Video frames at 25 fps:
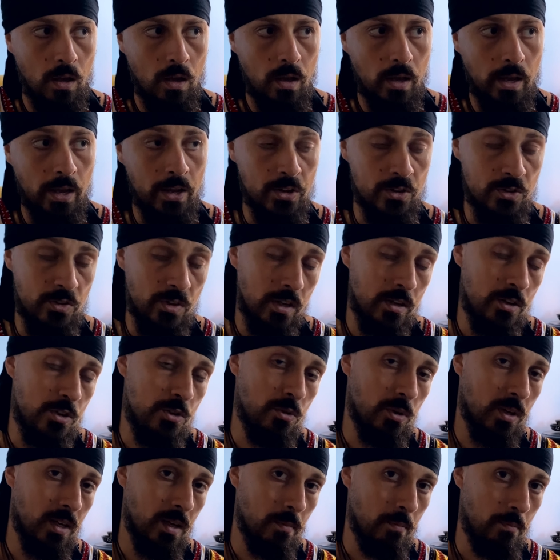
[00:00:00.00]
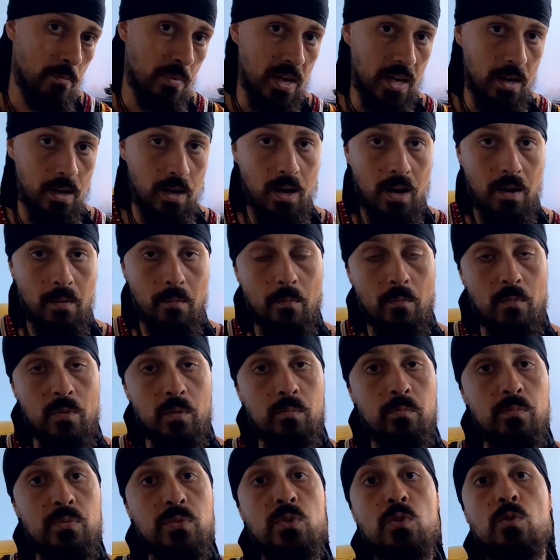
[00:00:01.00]
and then you can become a
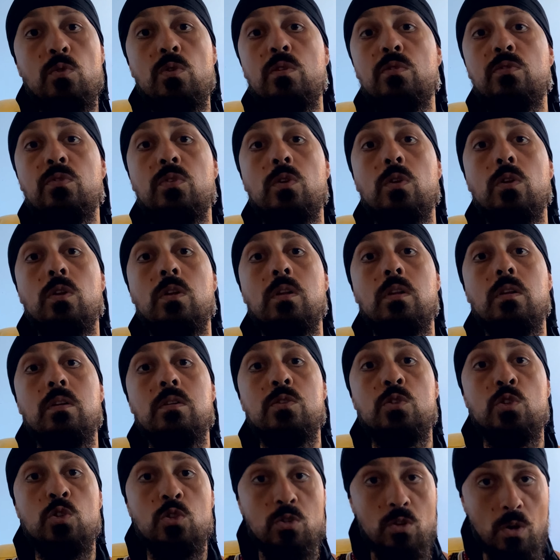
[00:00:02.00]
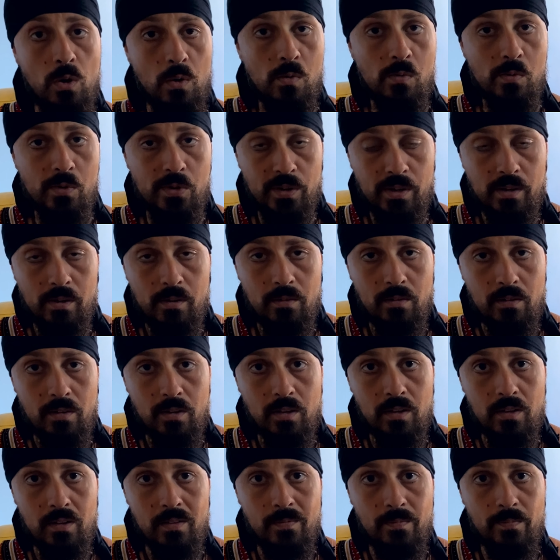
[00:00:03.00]
beautiful stone
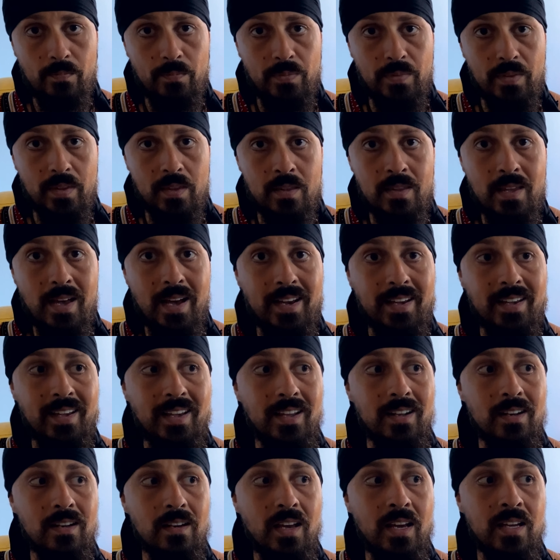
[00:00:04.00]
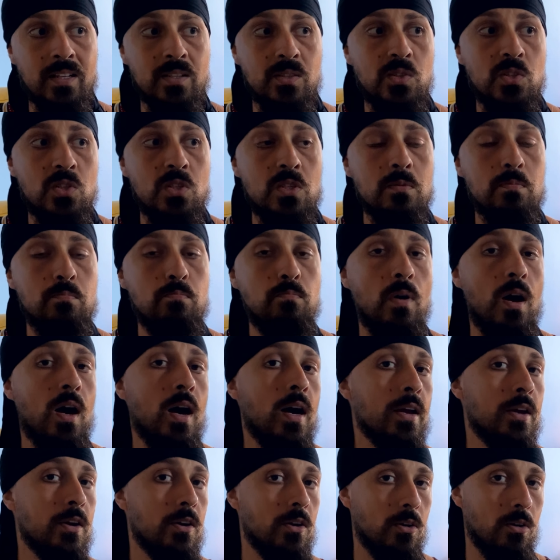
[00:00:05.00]
that can
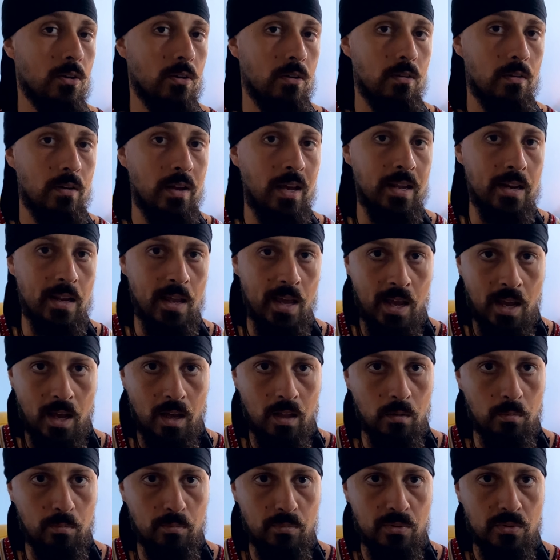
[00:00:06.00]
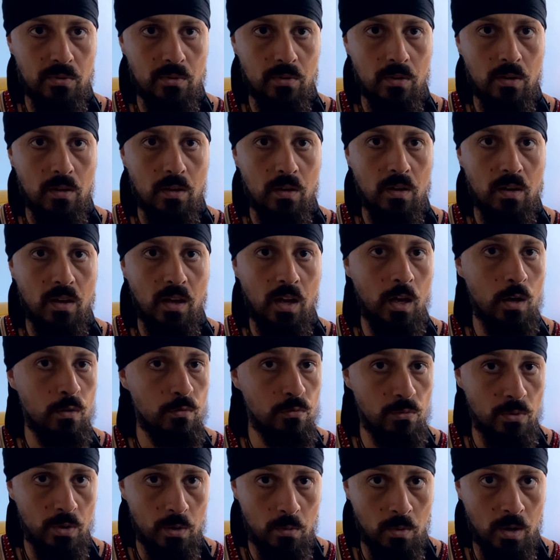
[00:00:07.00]
inspire and help
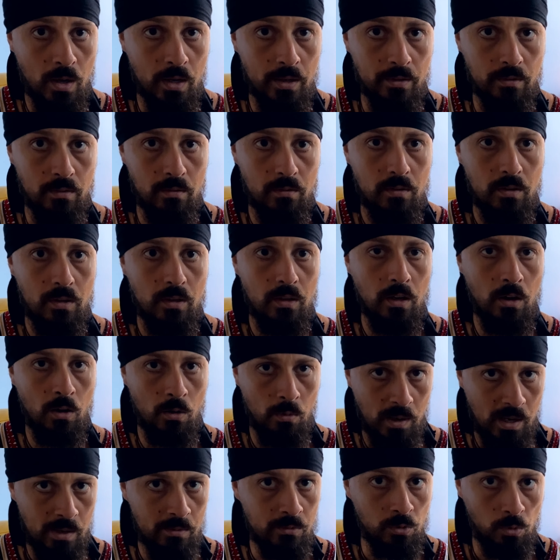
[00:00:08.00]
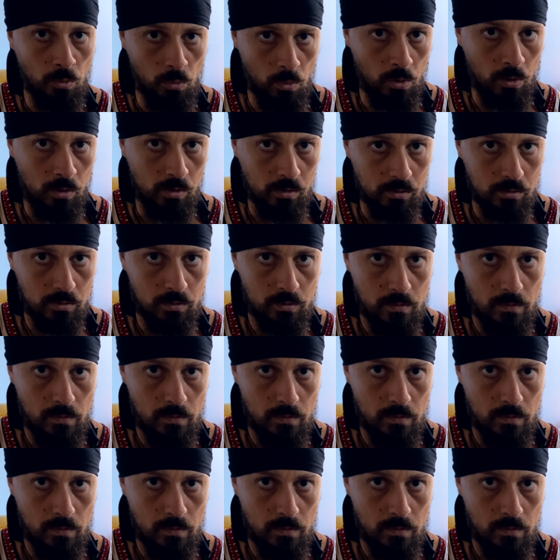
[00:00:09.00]
everyone around the world.